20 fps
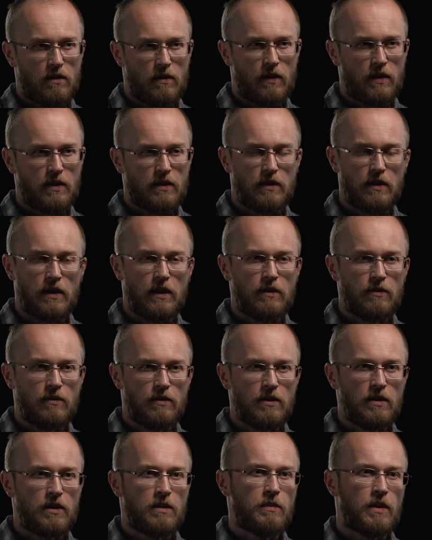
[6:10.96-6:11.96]
Here, on
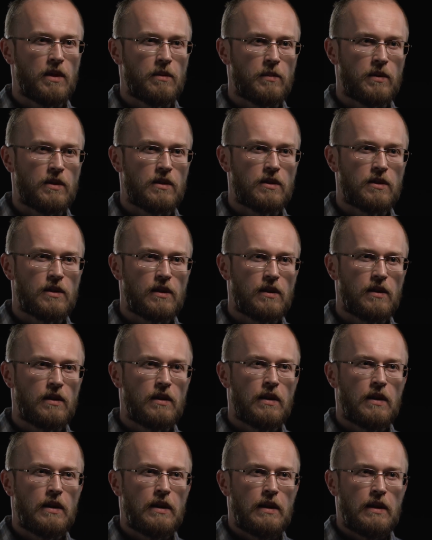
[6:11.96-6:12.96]
September
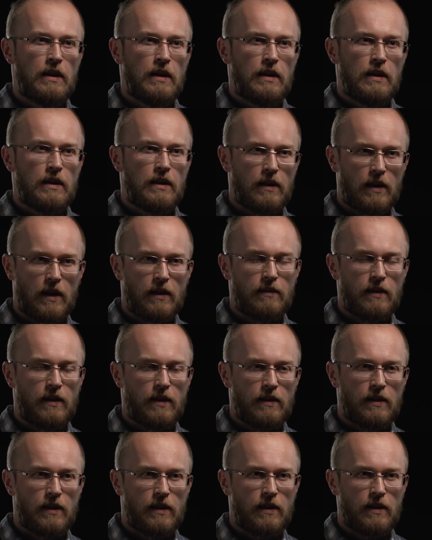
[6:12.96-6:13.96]
twenty-third, a fateful
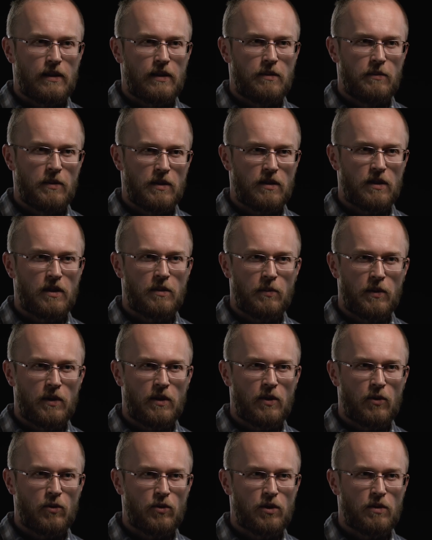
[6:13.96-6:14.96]
attack of German
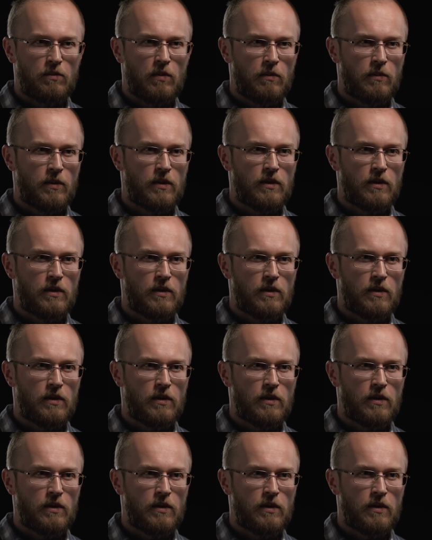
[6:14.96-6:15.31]
dive bombers